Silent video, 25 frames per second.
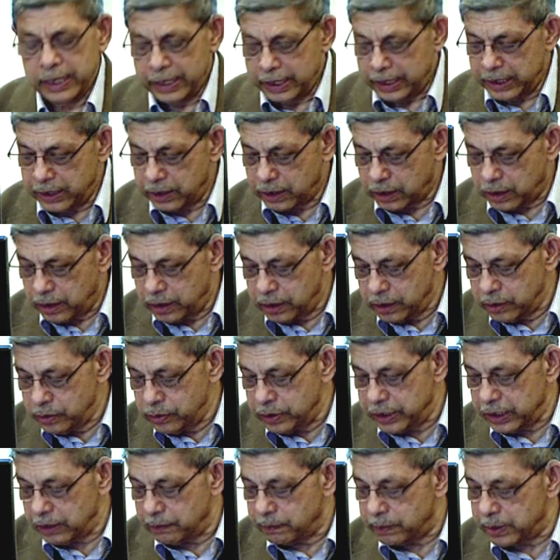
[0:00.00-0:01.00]

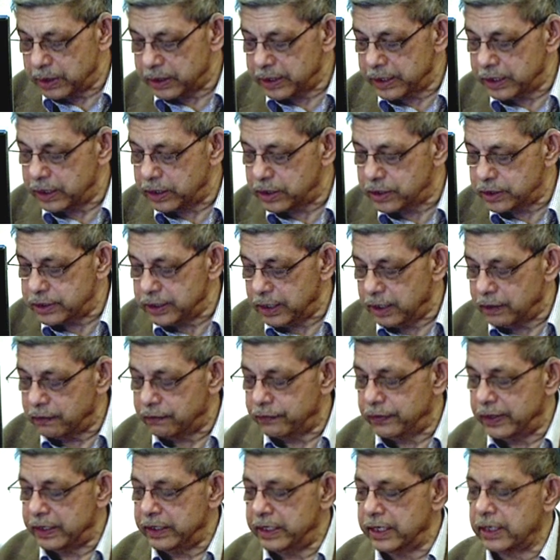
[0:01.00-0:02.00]
including Britain
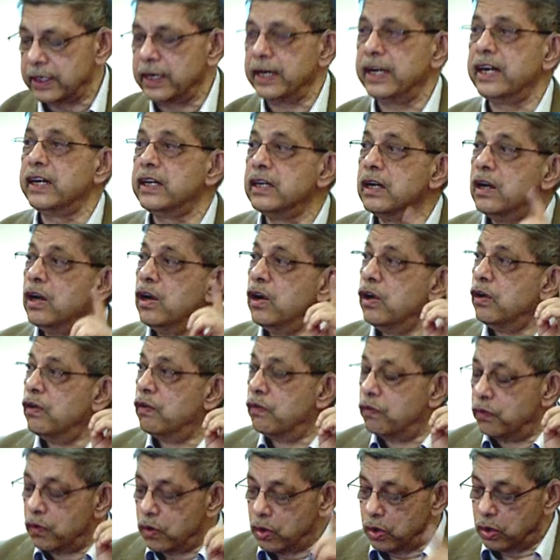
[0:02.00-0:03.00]
itself, had declared
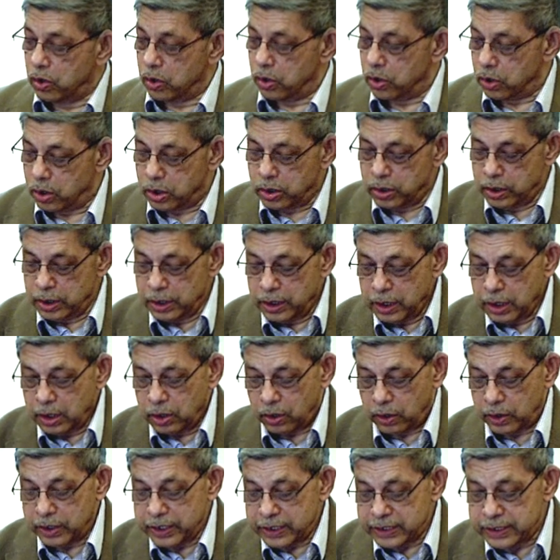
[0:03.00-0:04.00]
war
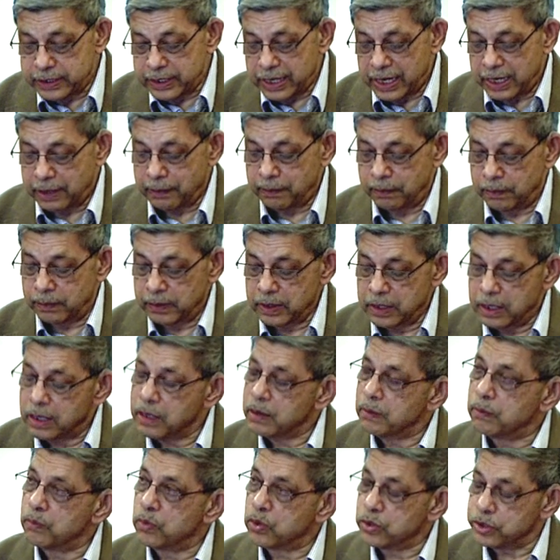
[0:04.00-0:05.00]
on Islam
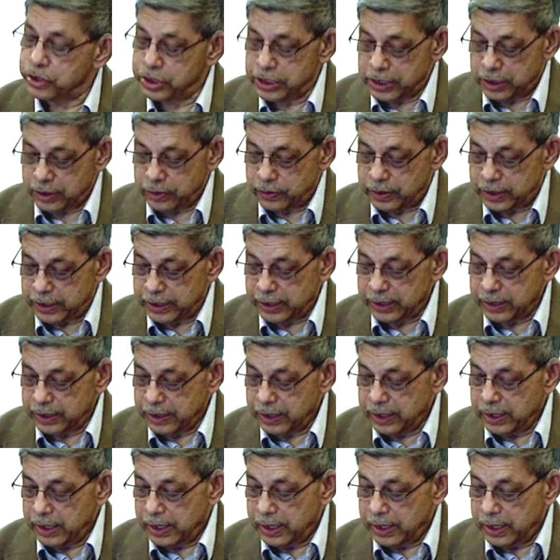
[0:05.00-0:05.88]
more generally,